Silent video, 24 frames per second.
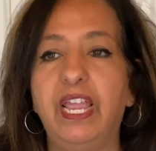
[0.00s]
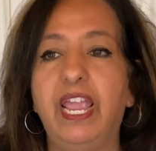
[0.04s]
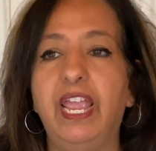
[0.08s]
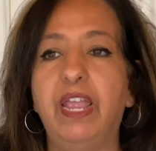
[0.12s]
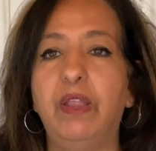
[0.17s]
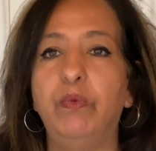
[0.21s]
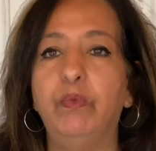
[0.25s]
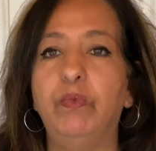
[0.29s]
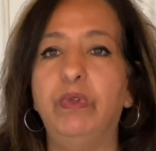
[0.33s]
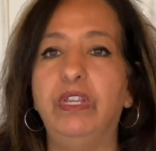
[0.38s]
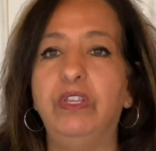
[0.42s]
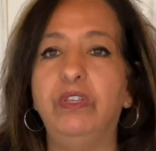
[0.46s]

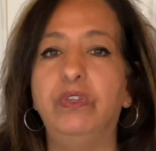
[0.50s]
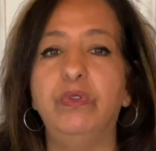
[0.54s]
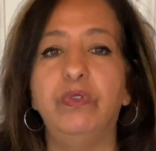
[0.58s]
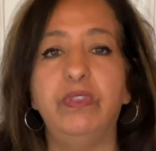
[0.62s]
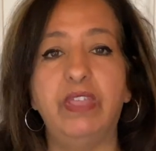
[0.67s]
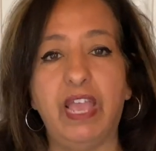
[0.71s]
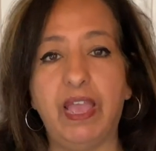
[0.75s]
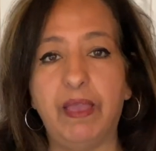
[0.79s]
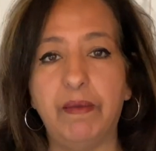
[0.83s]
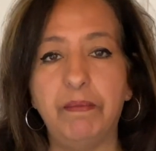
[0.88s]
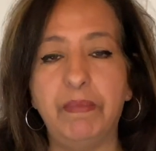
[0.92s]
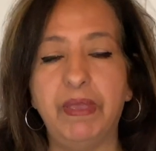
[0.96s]
And we do
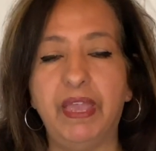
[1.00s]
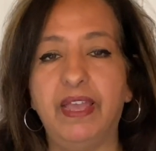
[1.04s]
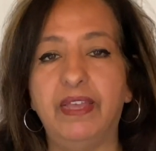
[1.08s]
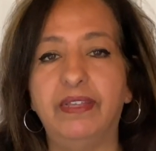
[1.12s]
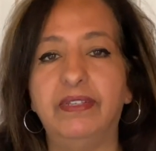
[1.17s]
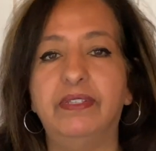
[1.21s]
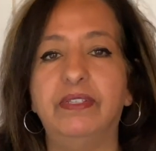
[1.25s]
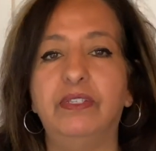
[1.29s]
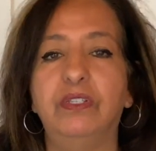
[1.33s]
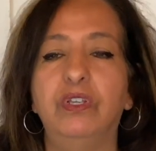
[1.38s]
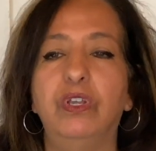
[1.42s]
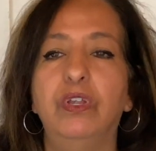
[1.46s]
that
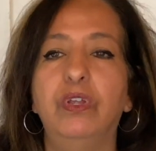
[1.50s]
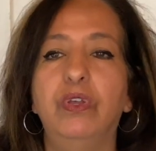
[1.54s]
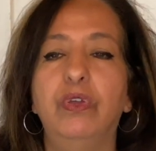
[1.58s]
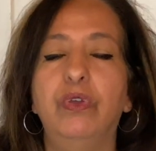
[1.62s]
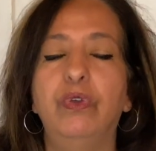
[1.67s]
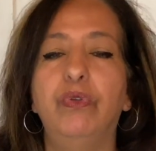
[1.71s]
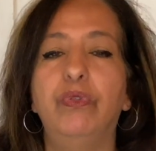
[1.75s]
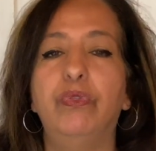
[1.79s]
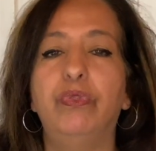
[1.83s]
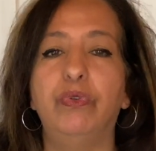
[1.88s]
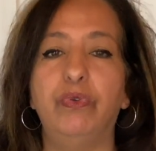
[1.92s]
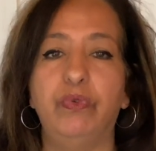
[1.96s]
best
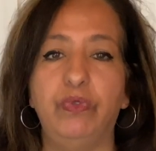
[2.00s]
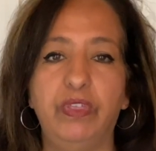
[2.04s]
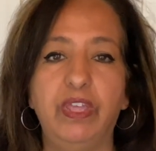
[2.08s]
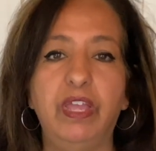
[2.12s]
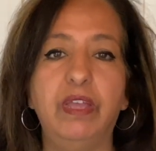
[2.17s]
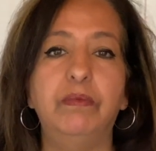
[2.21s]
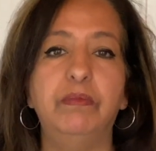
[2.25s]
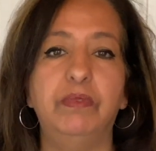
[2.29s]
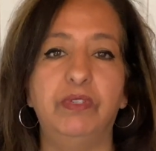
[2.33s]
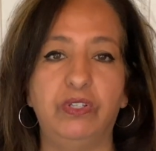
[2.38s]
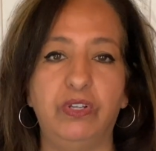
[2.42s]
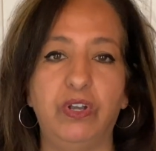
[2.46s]
through
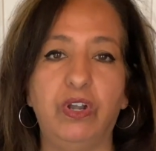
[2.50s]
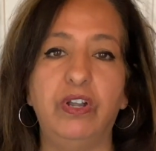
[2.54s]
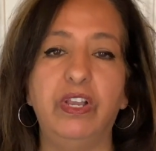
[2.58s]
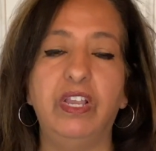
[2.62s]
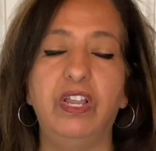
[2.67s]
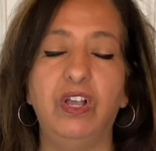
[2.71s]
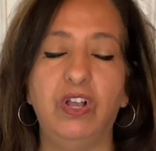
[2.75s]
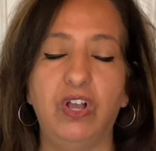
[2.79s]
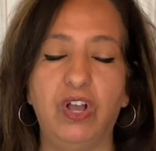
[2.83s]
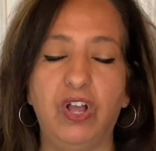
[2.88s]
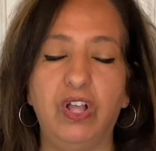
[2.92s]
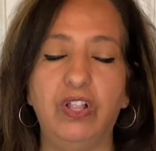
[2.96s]
them
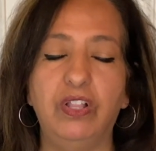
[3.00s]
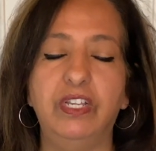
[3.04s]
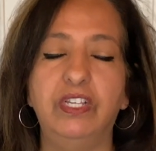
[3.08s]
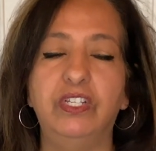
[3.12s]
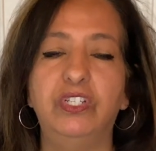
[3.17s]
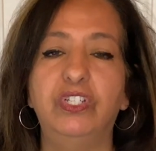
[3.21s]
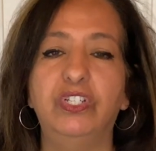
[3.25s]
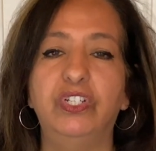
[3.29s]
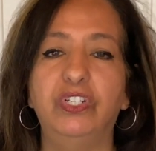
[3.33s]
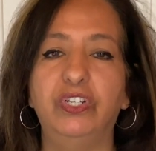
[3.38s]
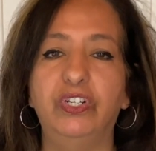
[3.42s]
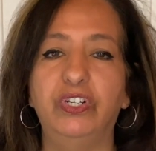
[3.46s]
starting
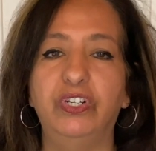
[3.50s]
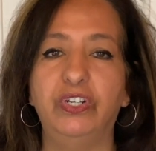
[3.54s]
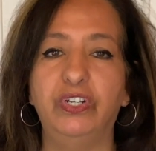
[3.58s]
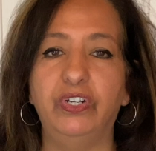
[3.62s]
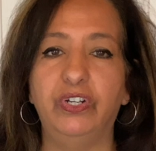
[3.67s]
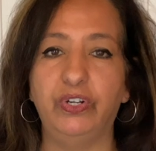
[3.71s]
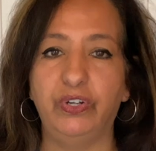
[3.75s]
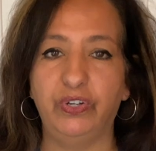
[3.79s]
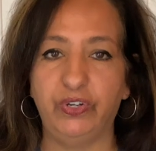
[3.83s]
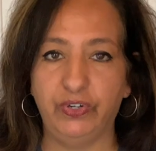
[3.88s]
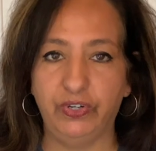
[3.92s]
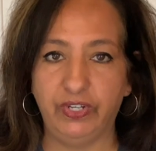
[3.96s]
college
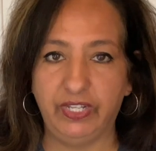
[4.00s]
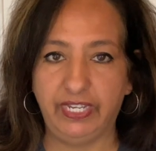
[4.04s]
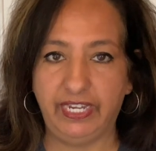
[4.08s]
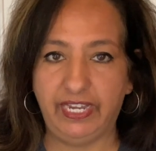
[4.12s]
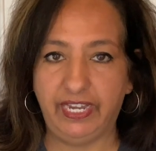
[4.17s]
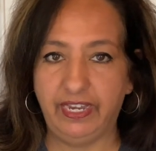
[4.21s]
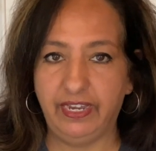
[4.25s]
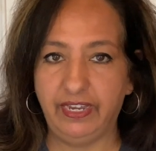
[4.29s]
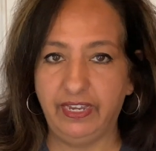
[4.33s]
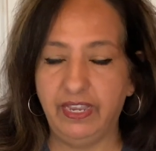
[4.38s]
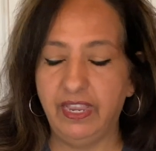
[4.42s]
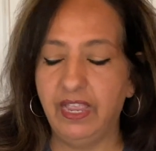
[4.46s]
early.